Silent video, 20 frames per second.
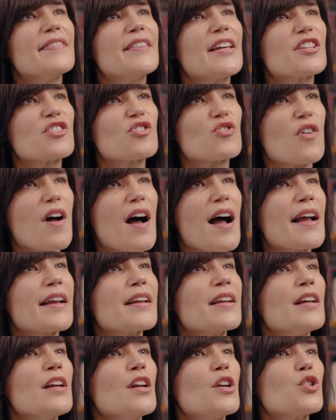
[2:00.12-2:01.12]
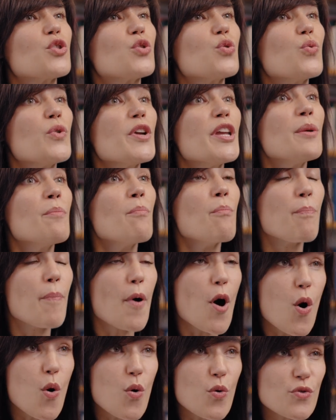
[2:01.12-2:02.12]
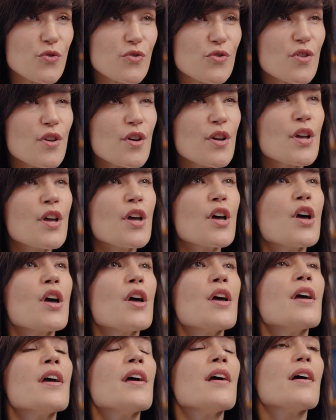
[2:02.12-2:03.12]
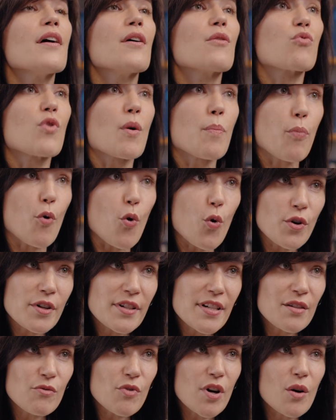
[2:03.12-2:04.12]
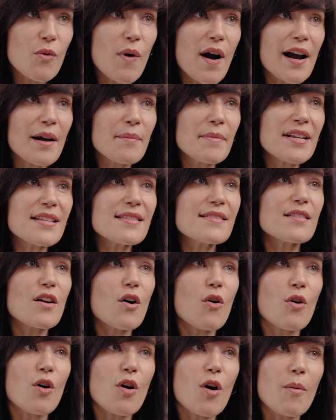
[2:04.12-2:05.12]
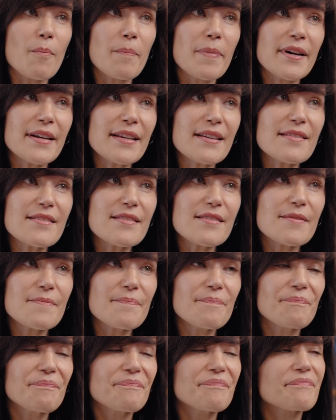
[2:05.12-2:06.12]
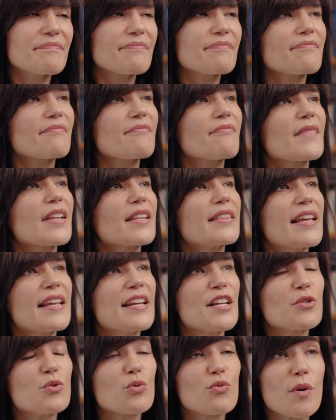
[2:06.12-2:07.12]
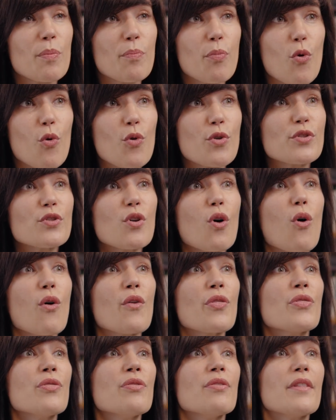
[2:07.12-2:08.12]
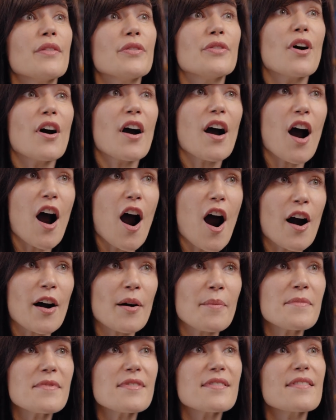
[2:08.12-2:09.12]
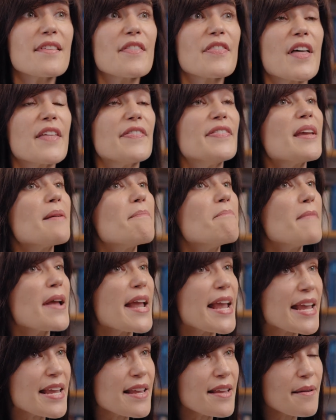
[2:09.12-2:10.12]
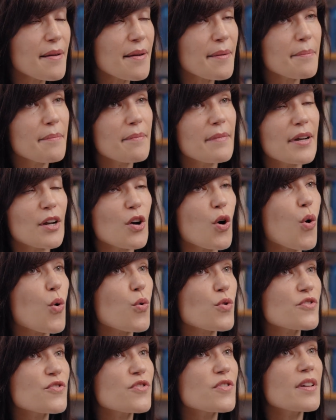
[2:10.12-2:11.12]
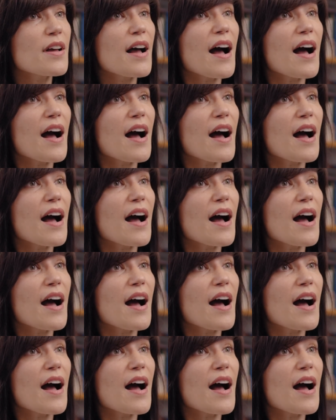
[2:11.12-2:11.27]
that try to impose reporting requirements on companies. They need to report on the harms that they may cause